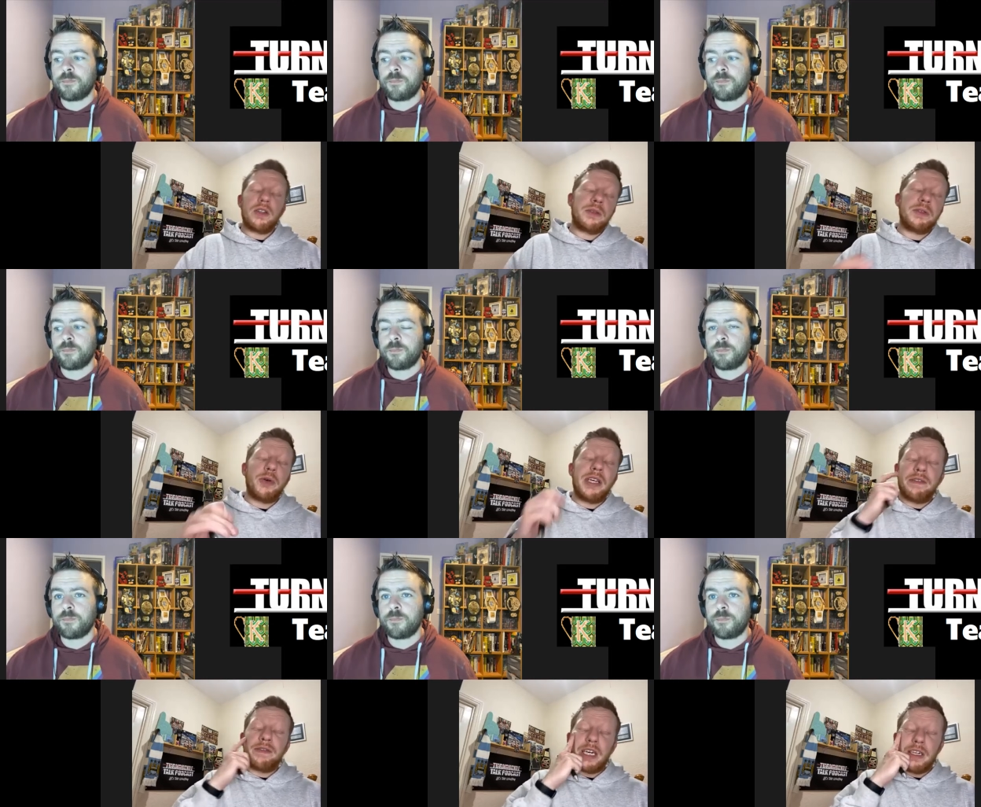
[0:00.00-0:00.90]
Speaker 1: WWE
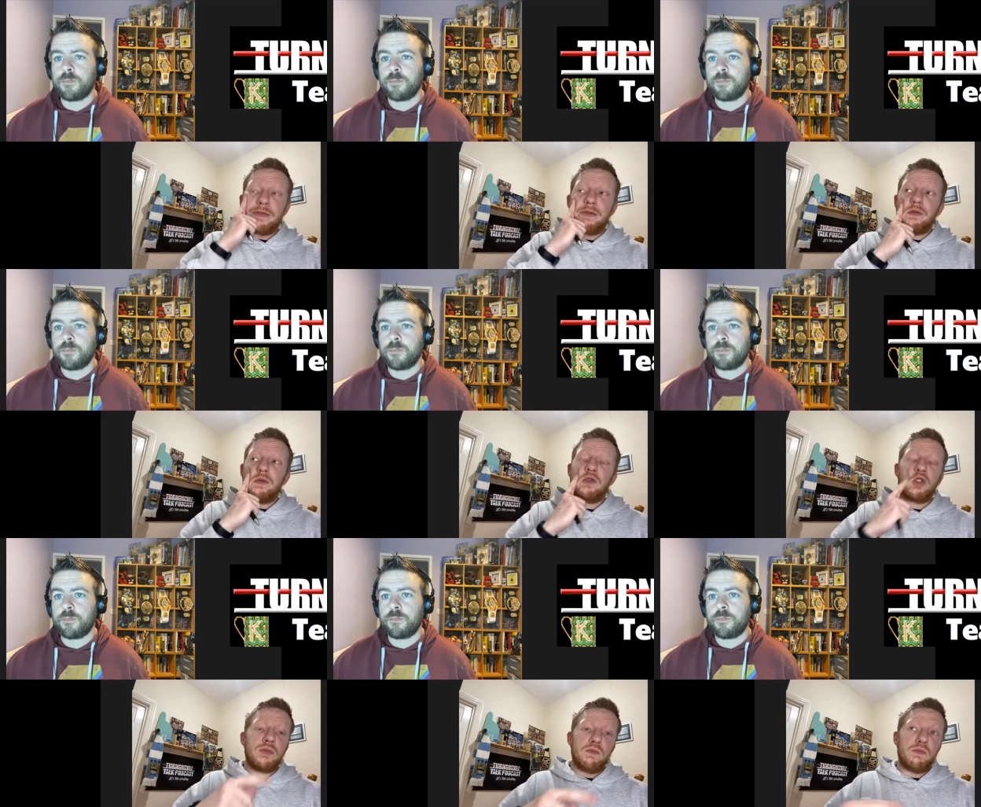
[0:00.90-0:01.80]
have kind of
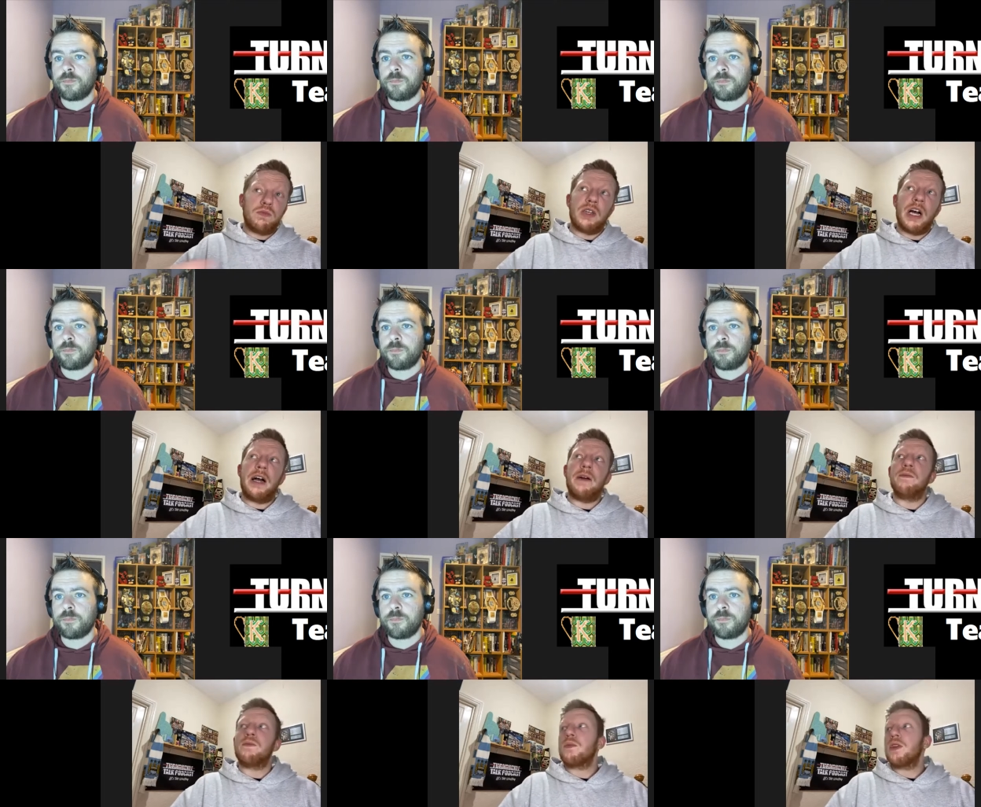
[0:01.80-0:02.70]

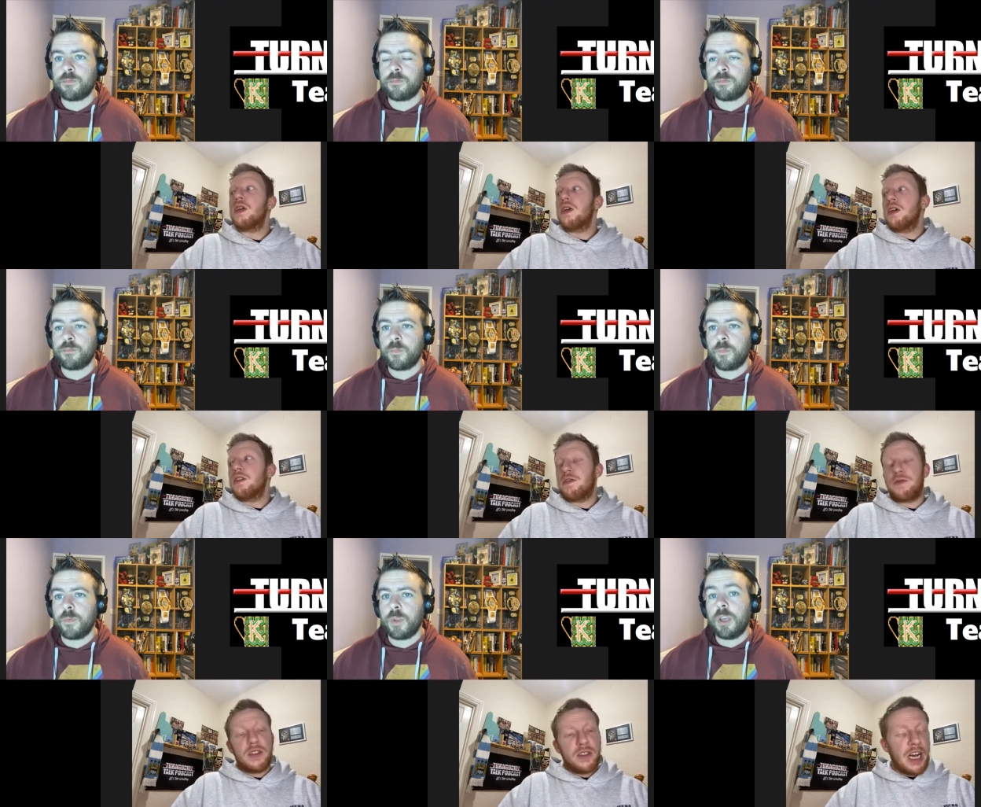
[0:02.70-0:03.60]
um,
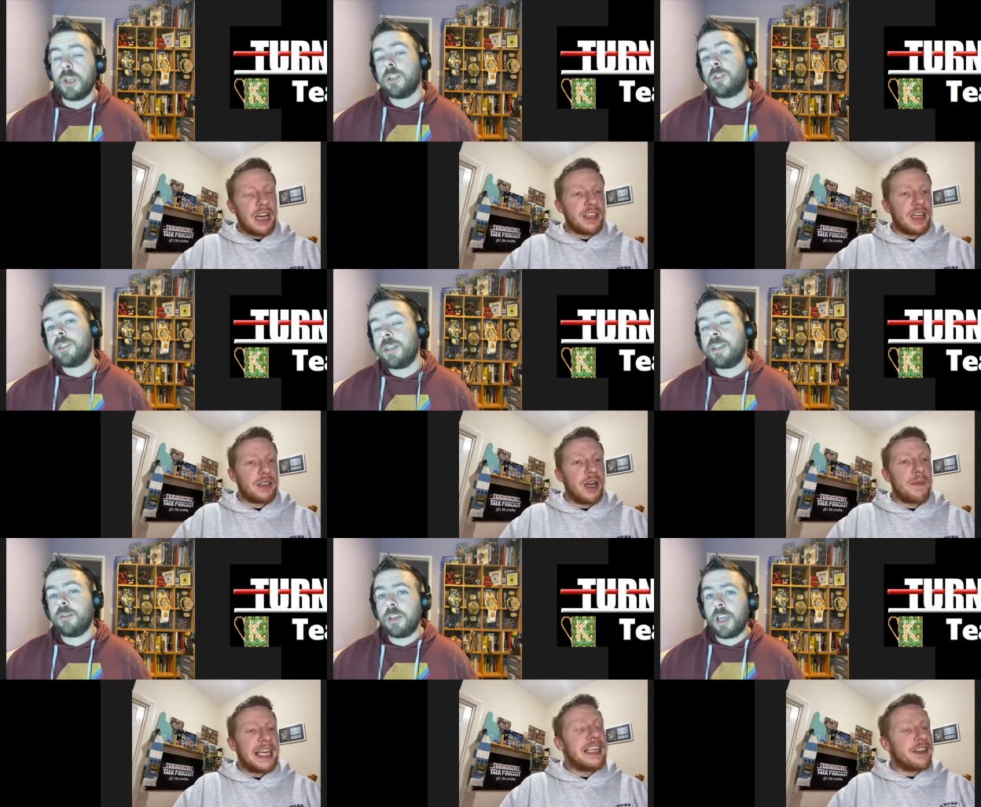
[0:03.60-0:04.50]
had that so like,
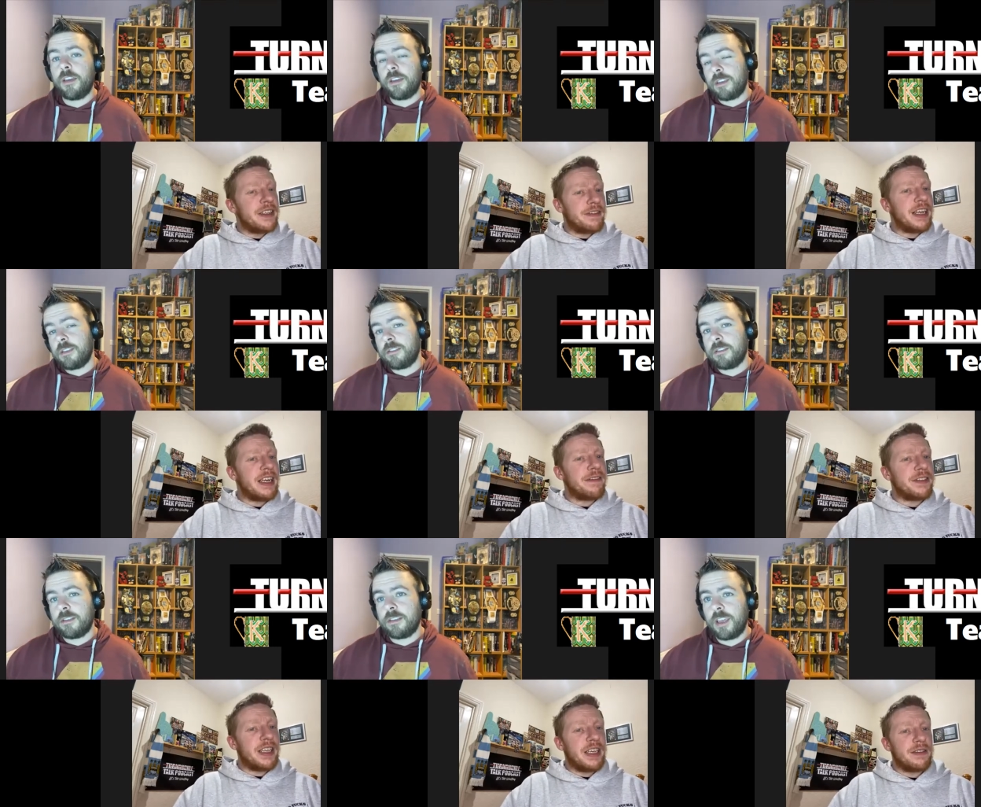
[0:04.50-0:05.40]
Indian event,
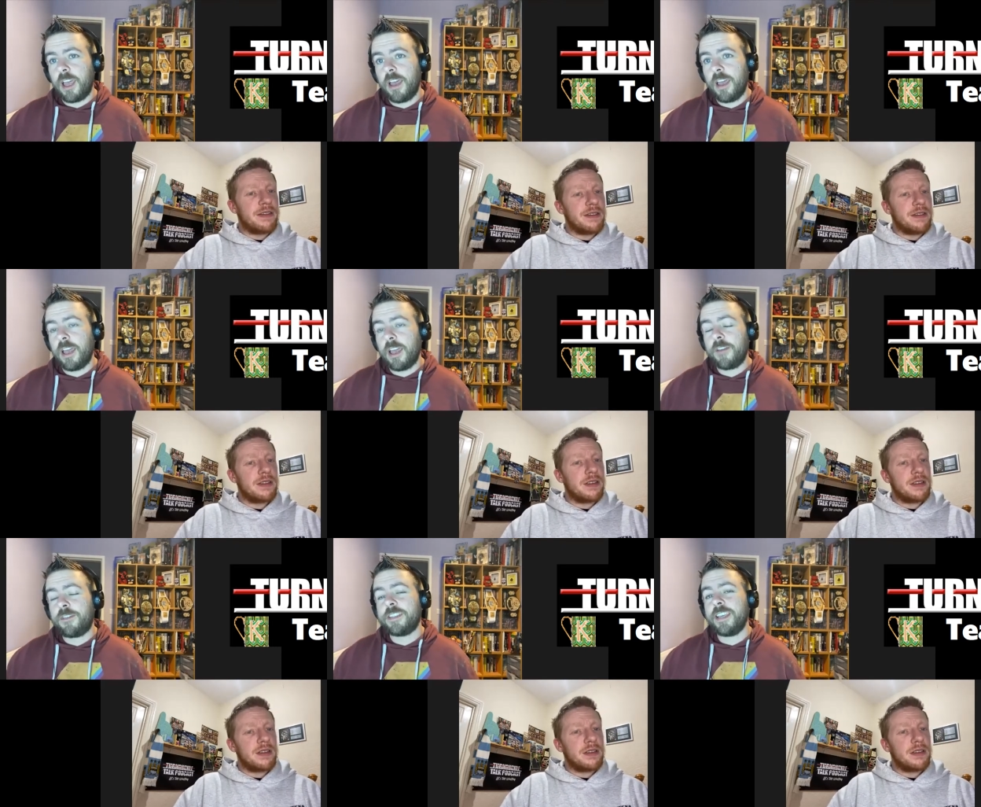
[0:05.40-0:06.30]
haven't they?
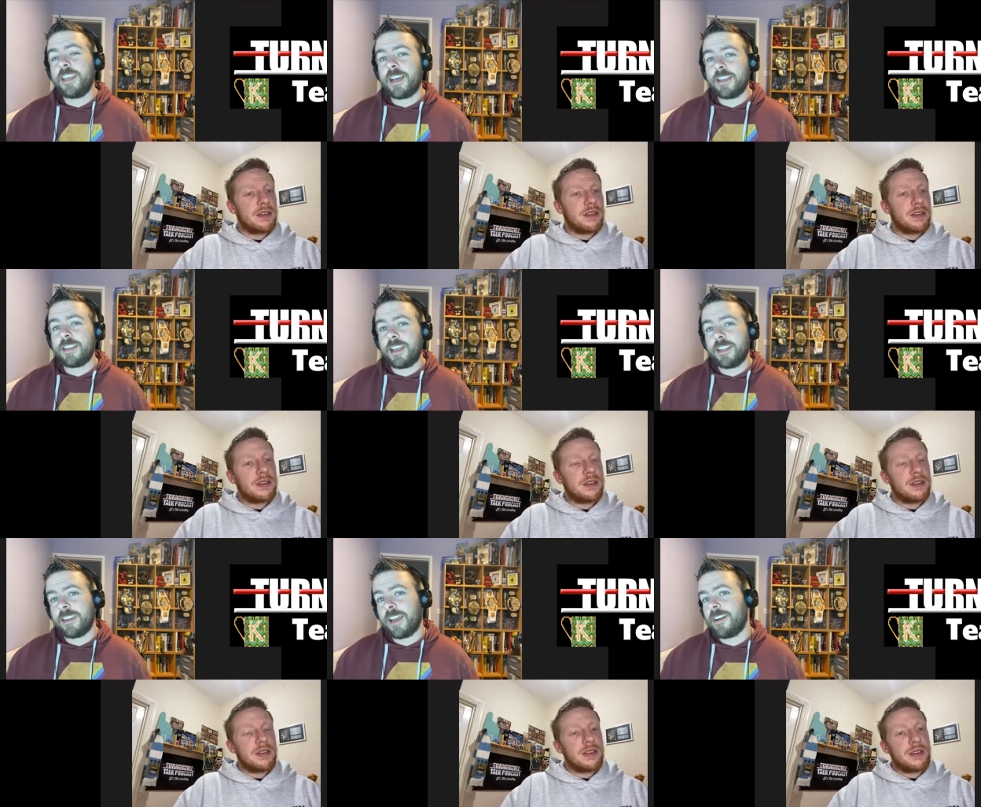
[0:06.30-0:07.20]
Speaker 2: if you say that
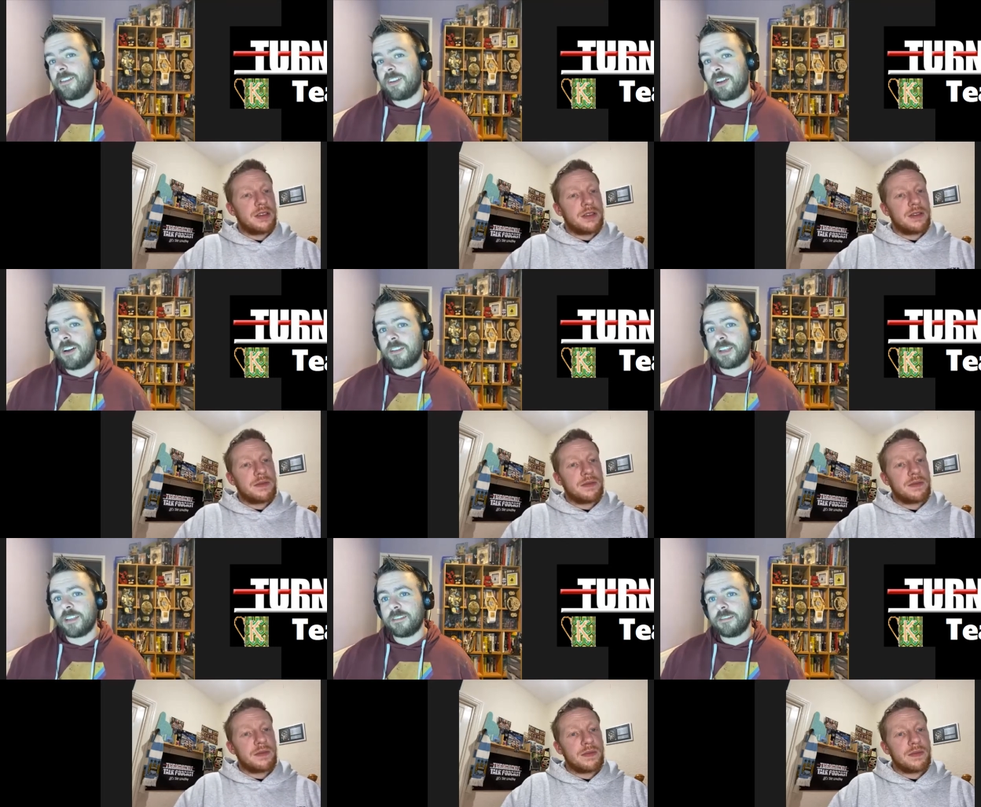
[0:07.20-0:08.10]
in that regard,
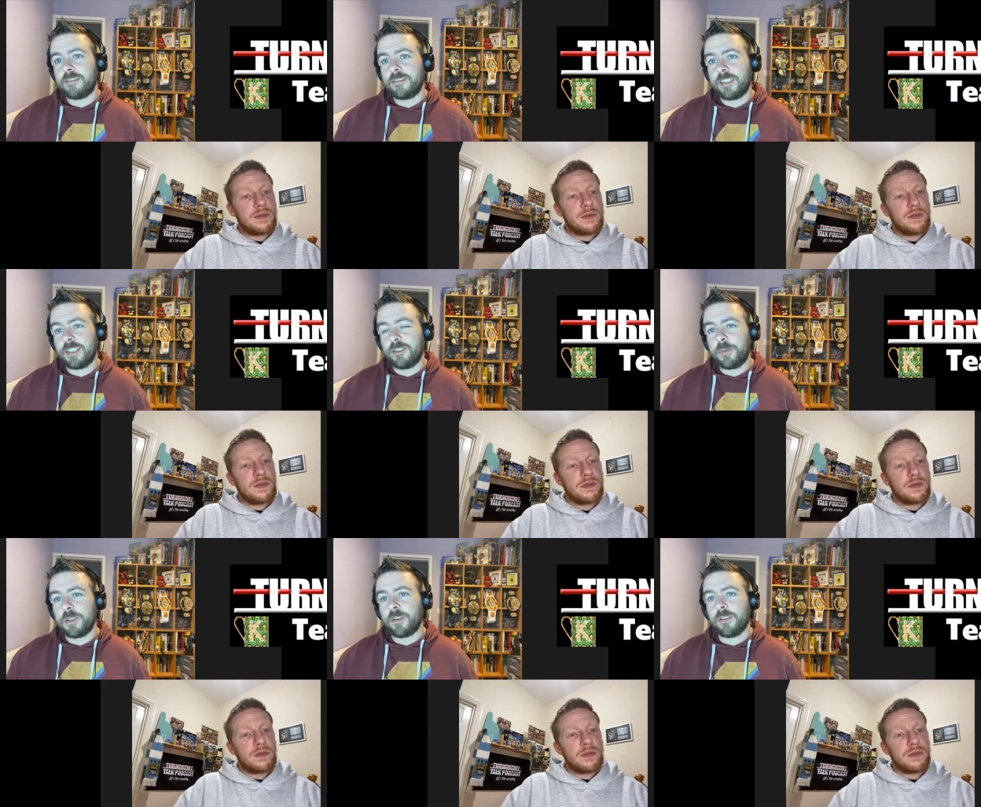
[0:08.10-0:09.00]
then he should be
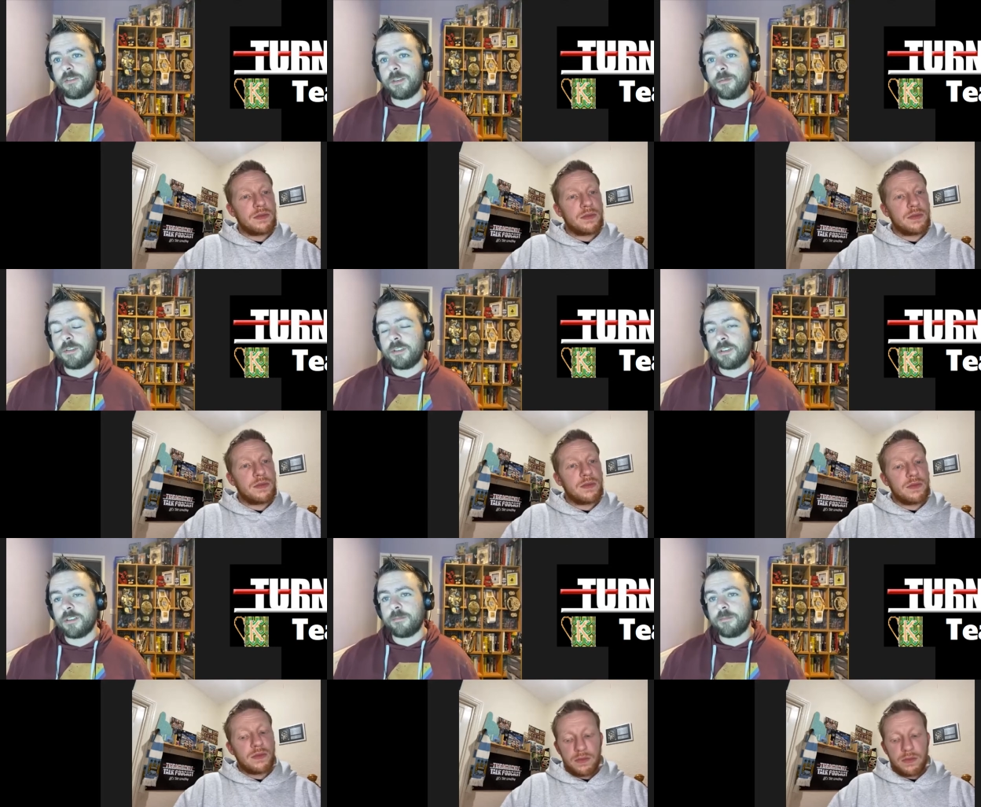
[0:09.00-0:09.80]
in the Hall of Fame, shouldn't he?